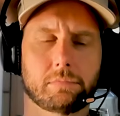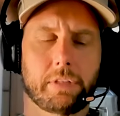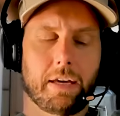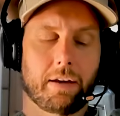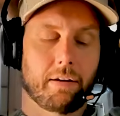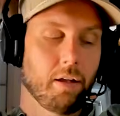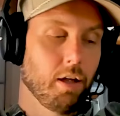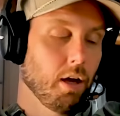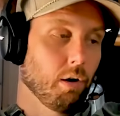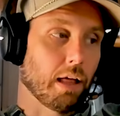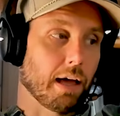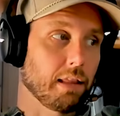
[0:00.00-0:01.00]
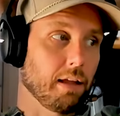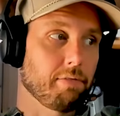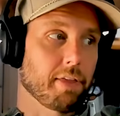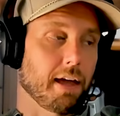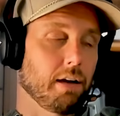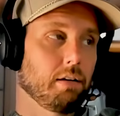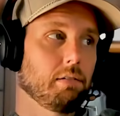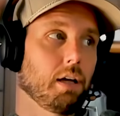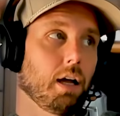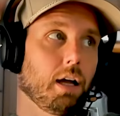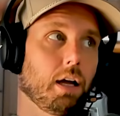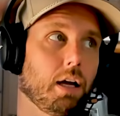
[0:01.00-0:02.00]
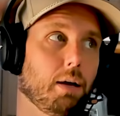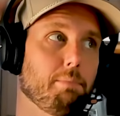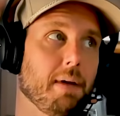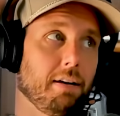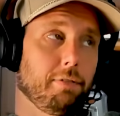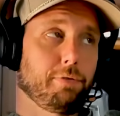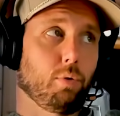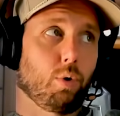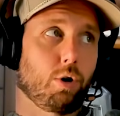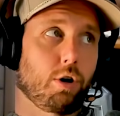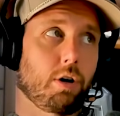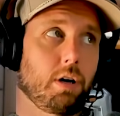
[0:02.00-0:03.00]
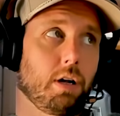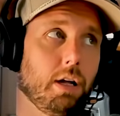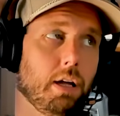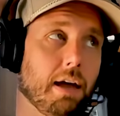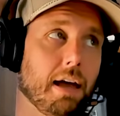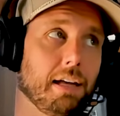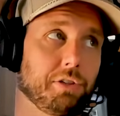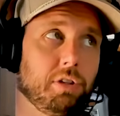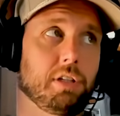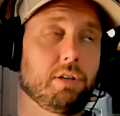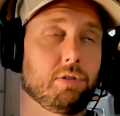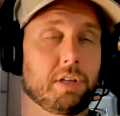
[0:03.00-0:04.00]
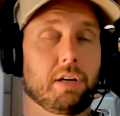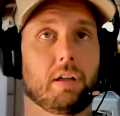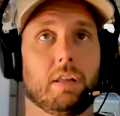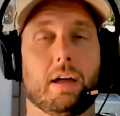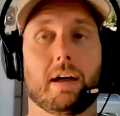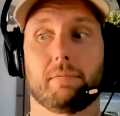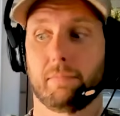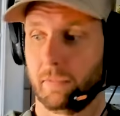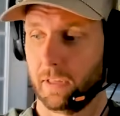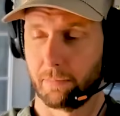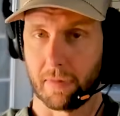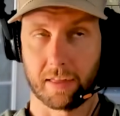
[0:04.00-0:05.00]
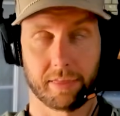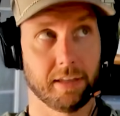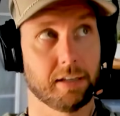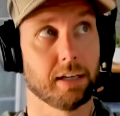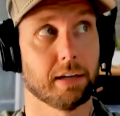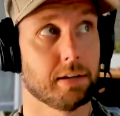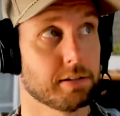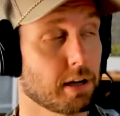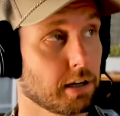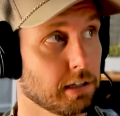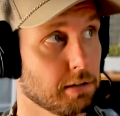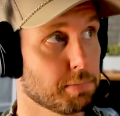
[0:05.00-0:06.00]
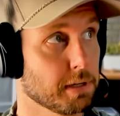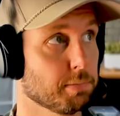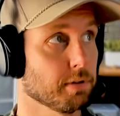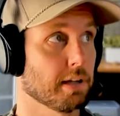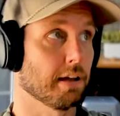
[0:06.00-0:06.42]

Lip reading: Yeah. Well, I love that metaphor, and I actually use it a lot in my thinking and in talking to people.